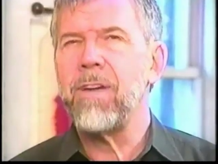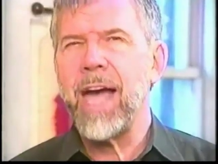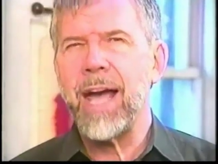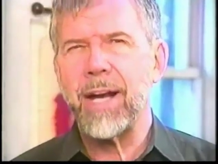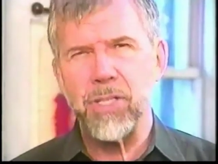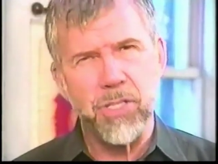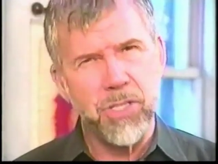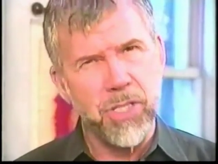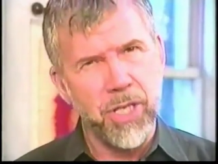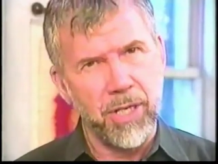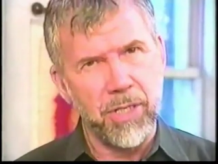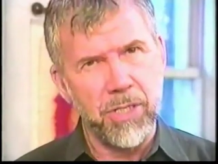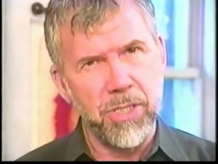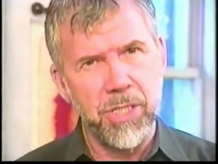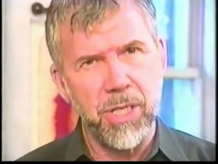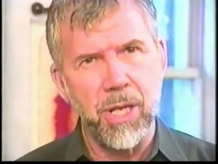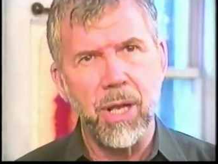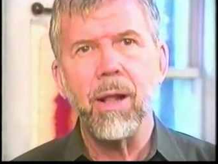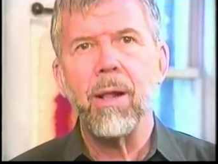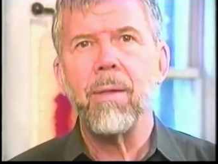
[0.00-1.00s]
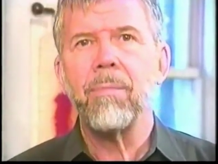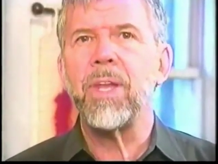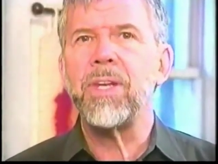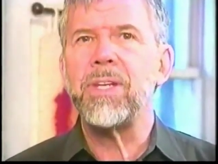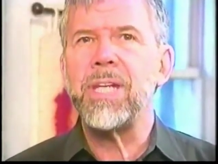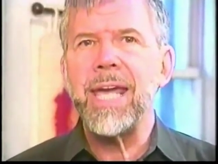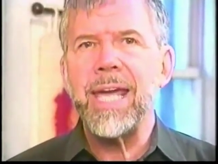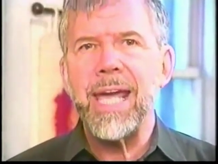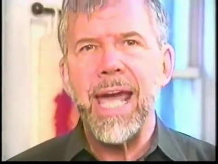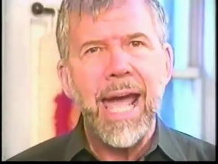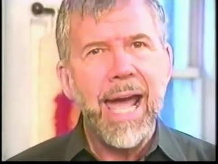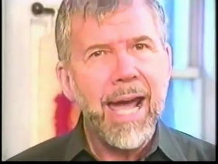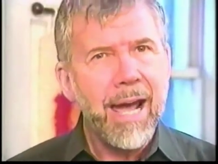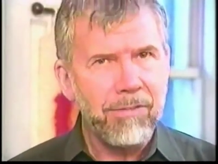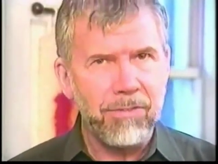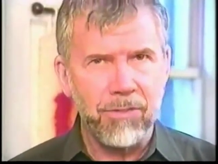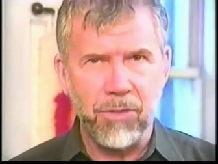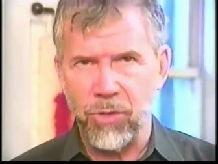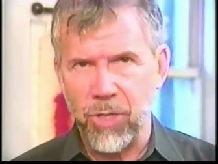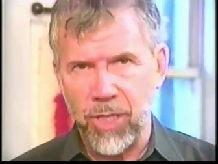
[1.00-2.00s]
Fact 6. The day
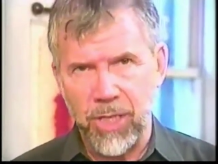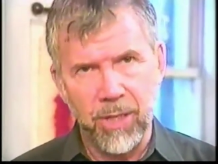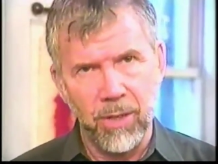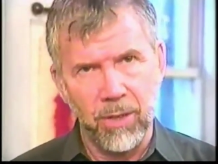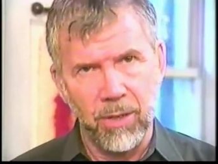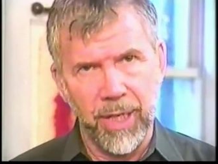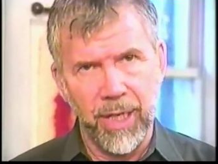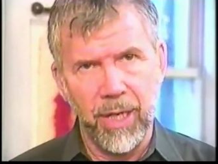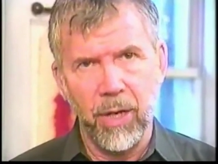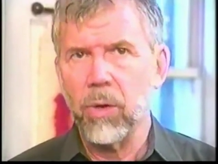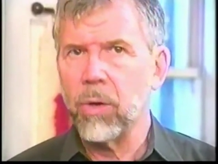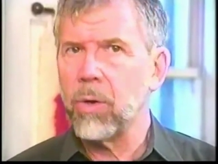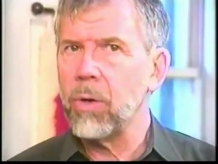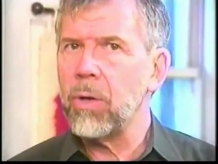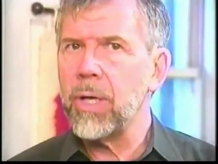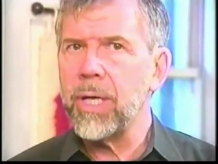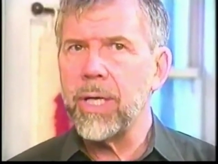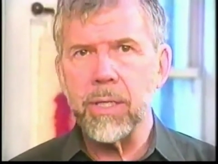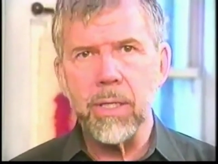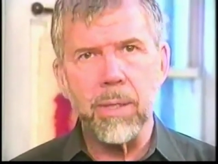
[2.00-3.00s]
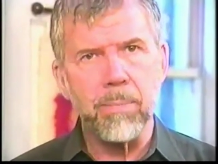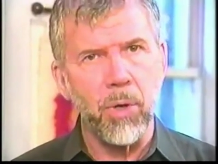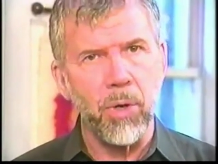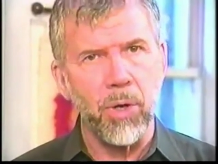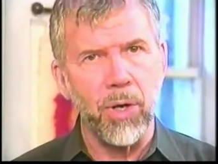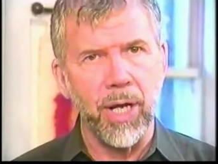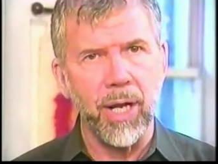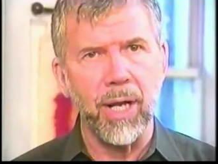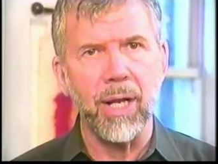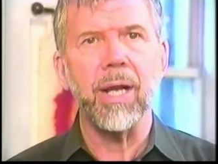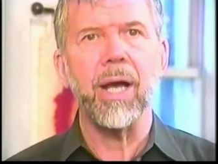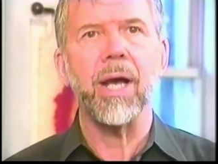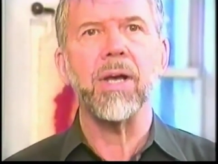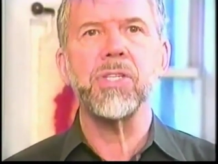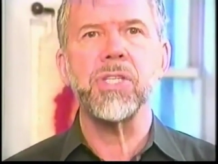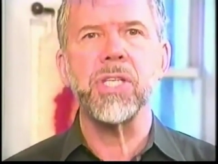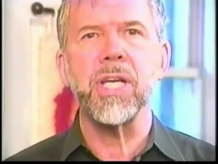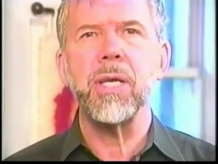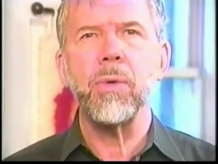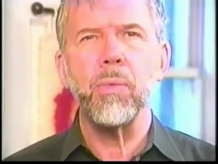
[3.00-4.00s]
after the killing, early in the morning,
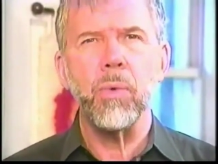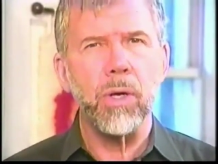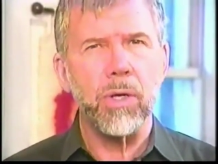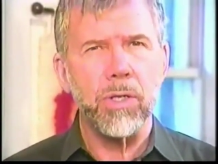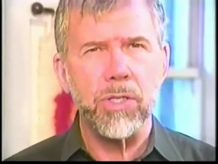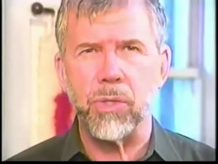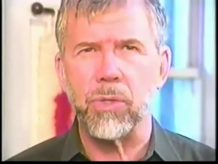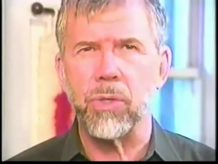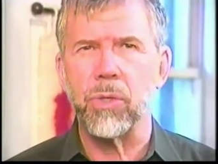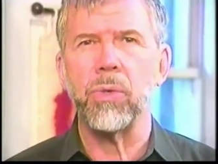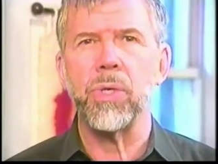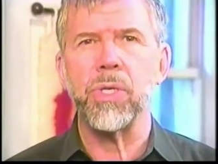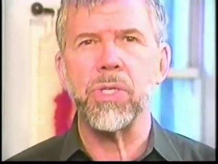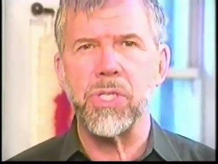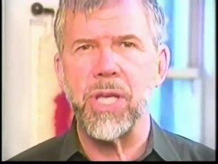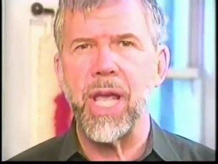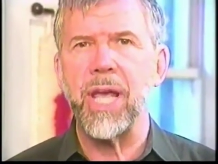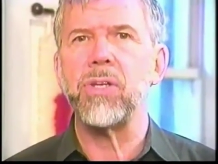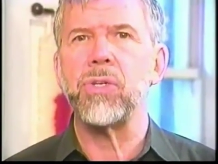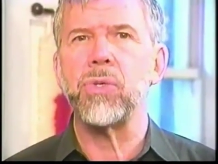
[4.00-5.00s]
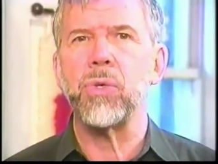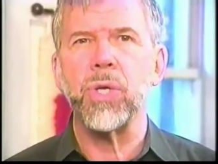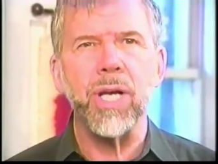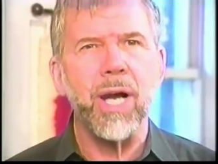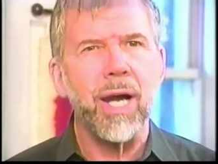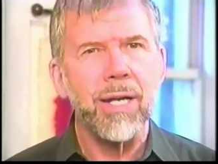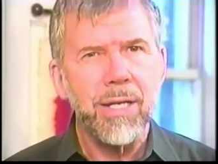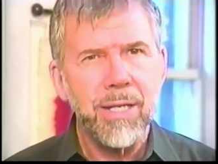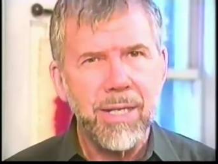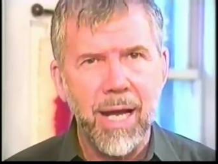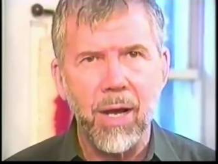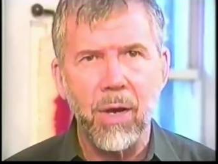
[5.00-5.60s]
a city works crew is sent to cut